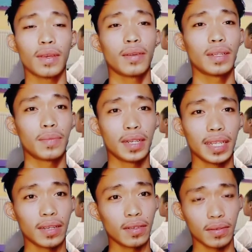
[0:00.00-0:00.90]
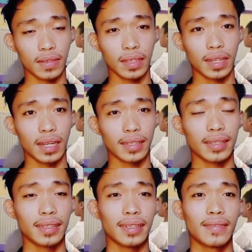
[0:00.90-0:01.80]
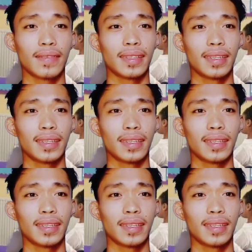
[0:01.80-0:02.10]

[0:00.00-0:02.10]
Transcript: deepened in the various texts given.